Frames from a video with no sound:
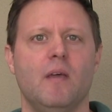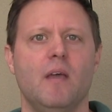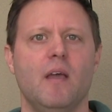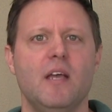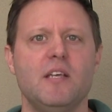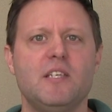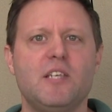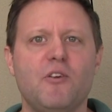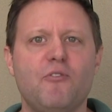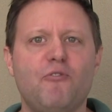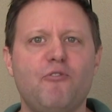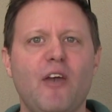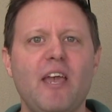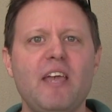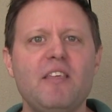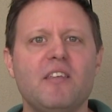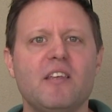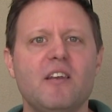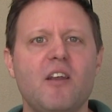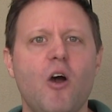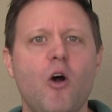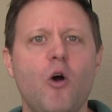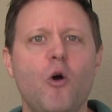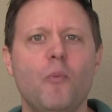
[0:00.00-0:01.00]
You see, faith
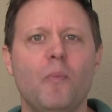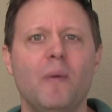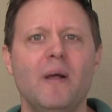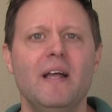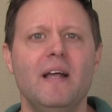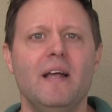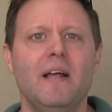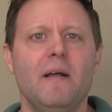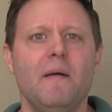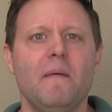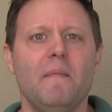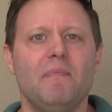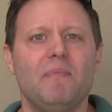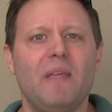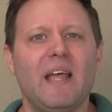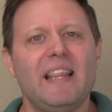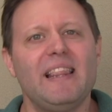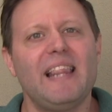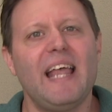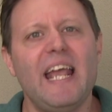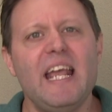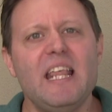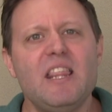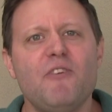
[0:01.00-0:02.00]
and hope, they
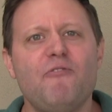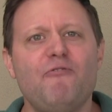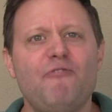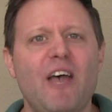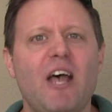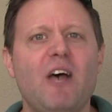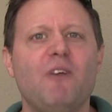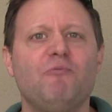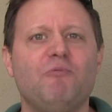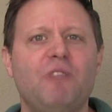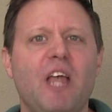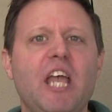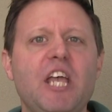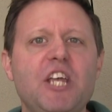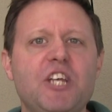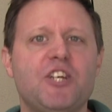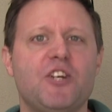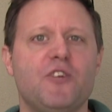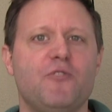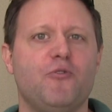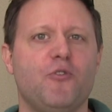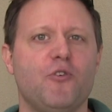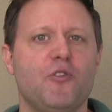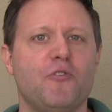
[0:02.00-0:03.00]
lay the
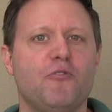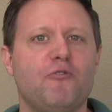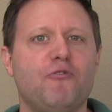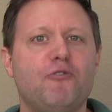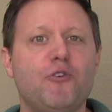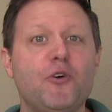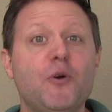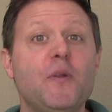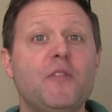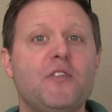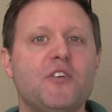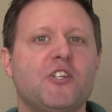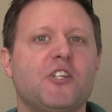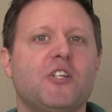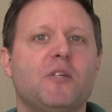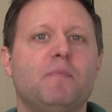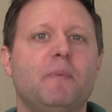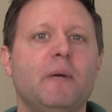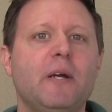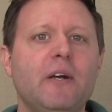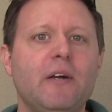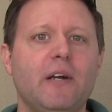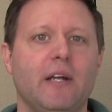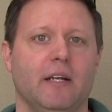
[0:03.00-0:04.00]
foundation for the fruit of the
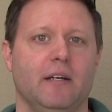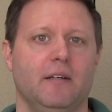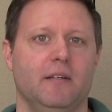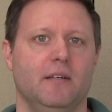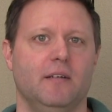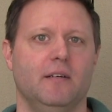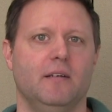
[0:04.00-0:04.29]
Spirit.